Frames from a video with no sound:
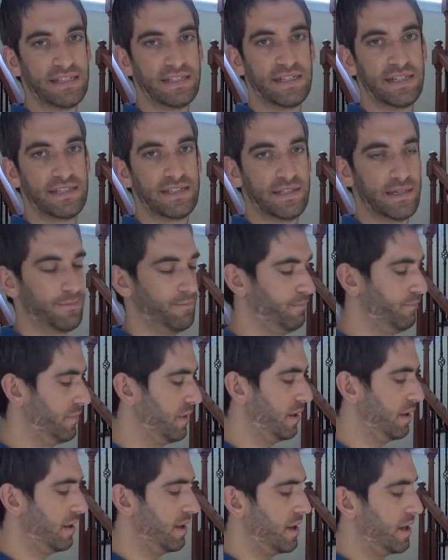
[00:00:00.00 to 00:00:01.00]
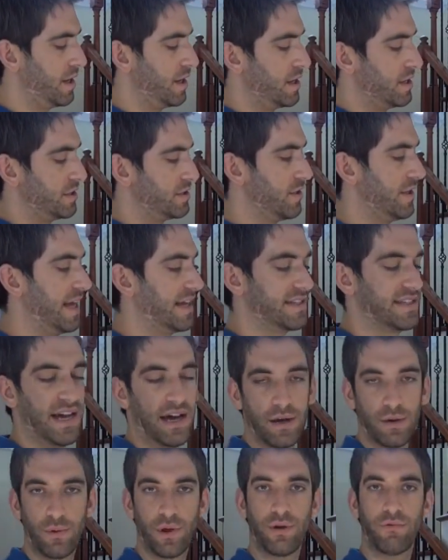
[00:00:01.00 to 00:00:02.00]
system. So that's
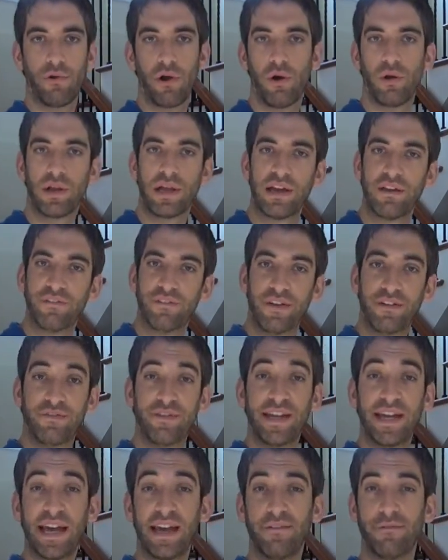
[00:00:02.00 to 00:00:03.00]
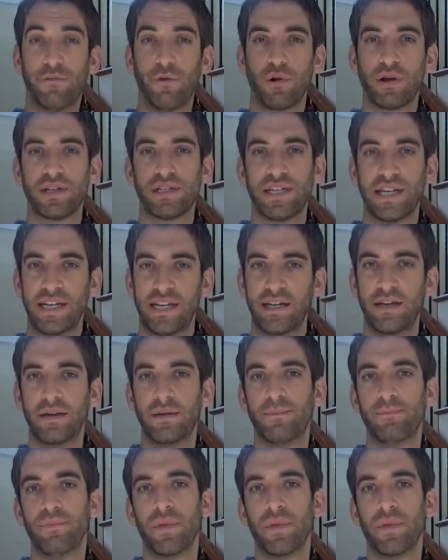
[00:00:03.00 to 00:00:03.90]
how to enroll a 5814